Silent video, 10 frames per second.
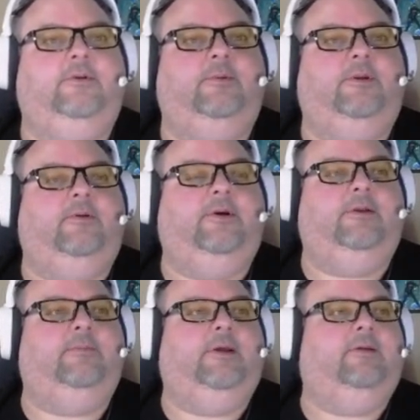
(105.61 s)
I'm going to go
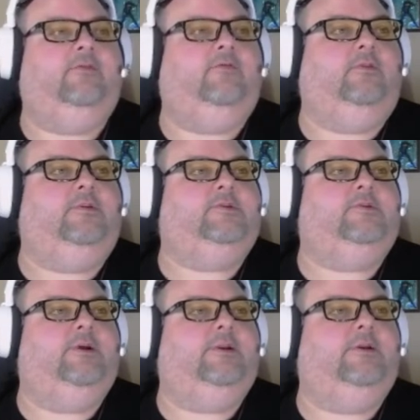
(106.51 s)
ahead and make it full
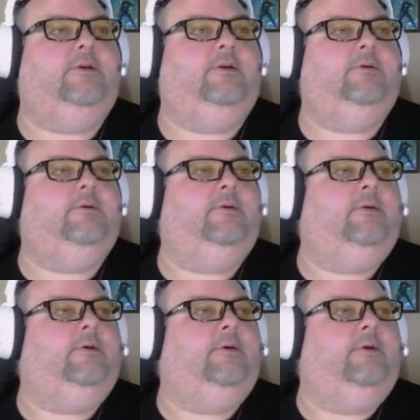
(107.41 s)
screen here.
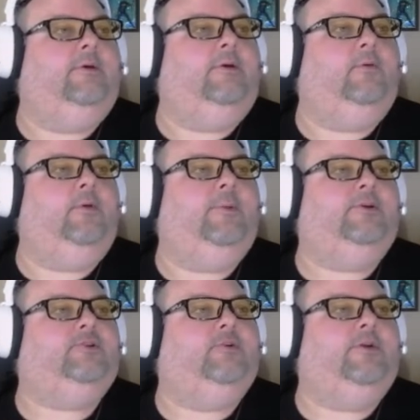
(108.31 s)
You want to make
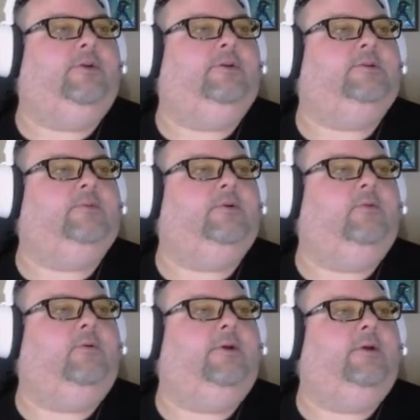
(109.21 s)
sure that it is
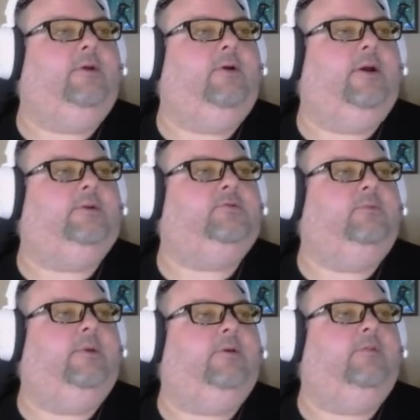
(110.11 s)
recording your actual
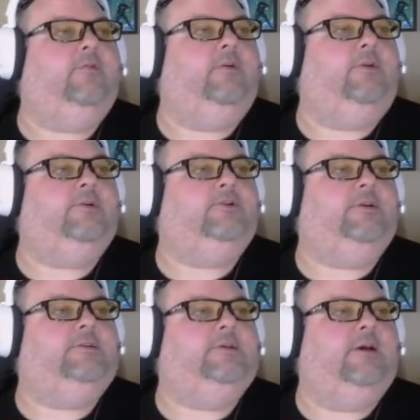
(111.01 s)
microphone. As you can
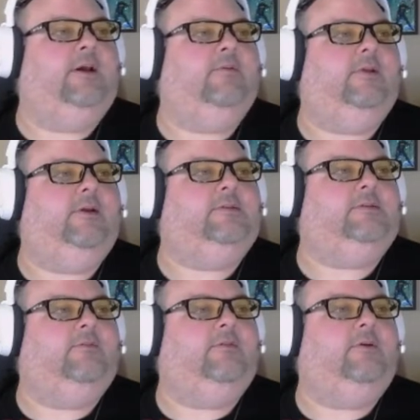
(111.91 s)
see, I have a lot of
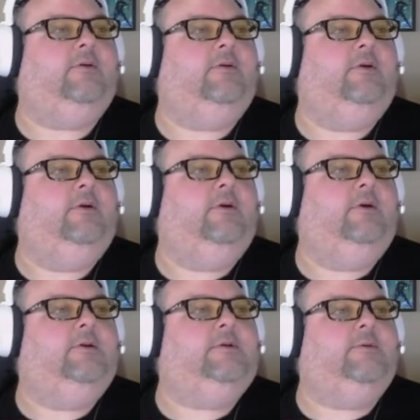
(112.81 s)
stuff here.
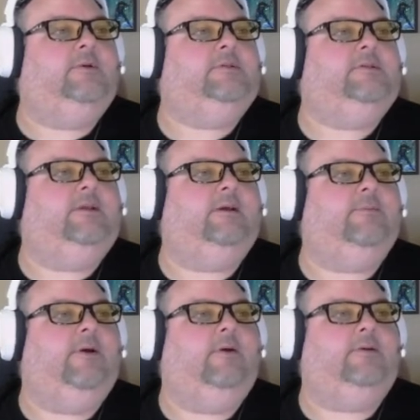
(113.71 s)
So I'm going to select
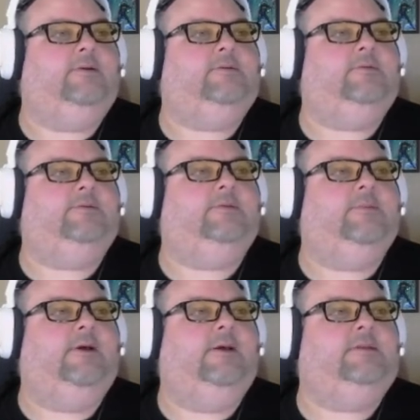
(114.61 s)
my Arctis, which is my
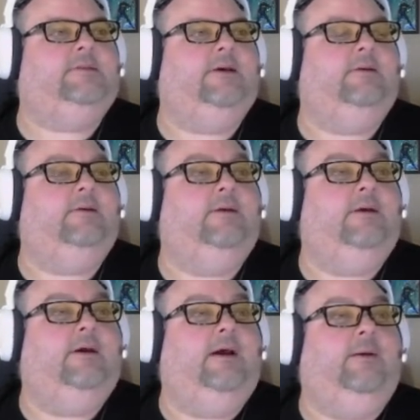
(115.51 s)
headset.
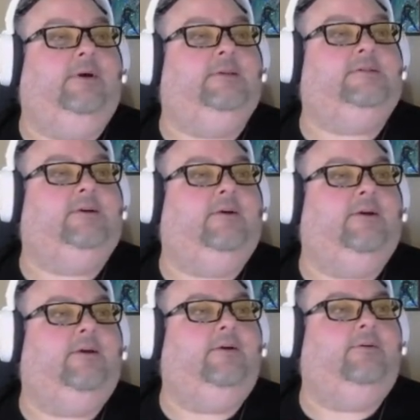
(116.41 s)
I'm on
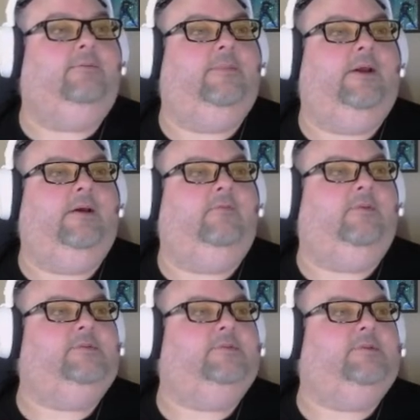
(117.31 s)
stereo. My
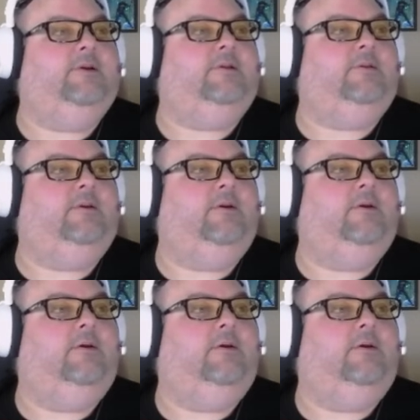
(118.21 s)
headphones are selected there.